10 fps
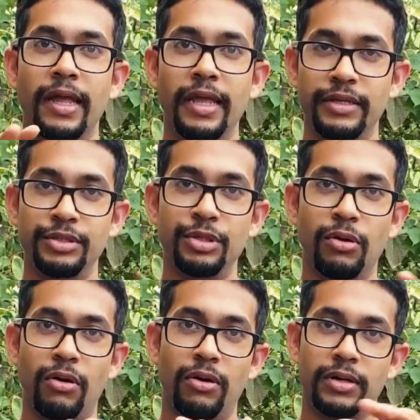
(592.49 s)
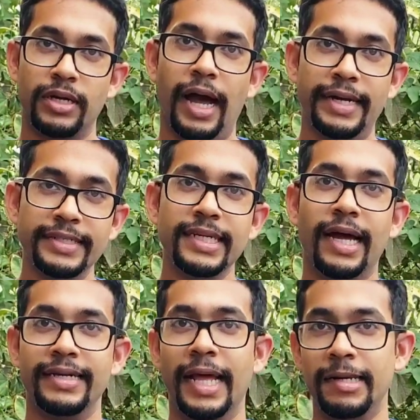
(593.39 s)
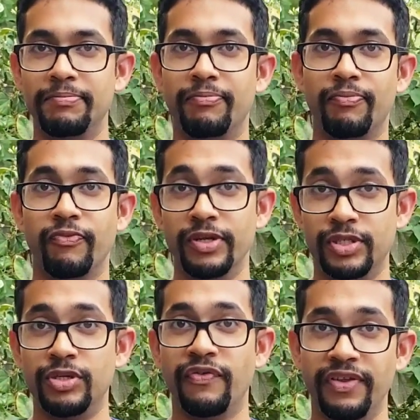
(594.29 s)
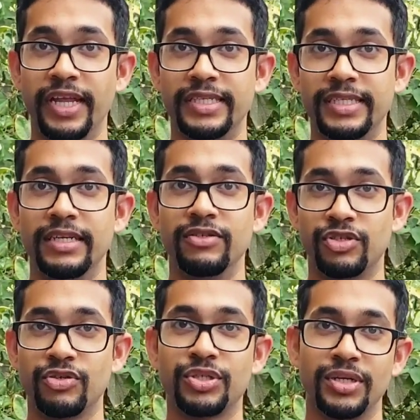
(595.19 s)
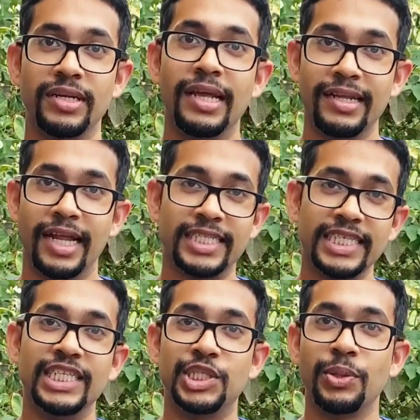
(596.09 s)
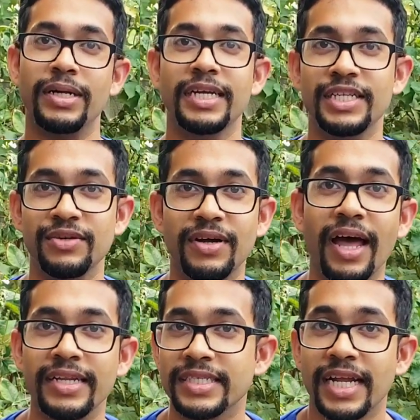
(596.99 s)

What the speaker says: in your garden and help rejuvenate the nutrition that's in the soil in your garden.